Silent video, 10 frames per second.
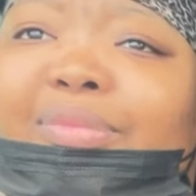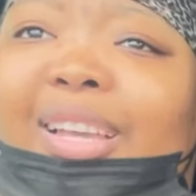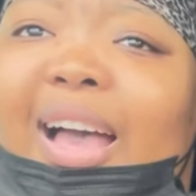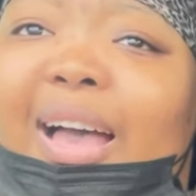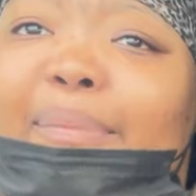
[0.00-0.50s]

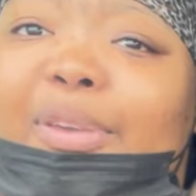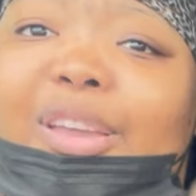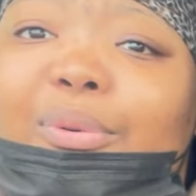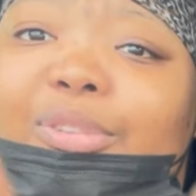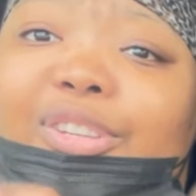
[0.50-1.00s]
You can
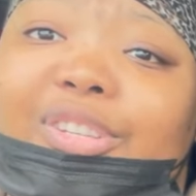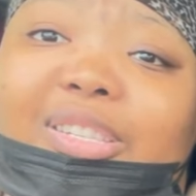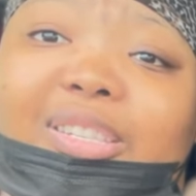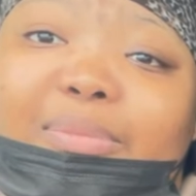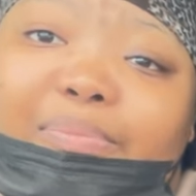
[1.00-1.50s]
also
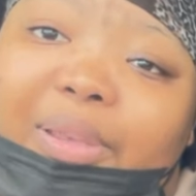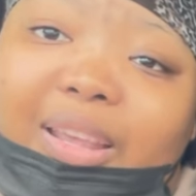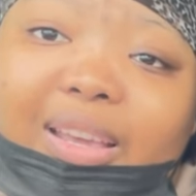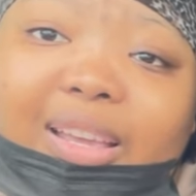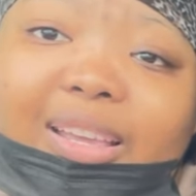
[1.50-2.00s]
just speak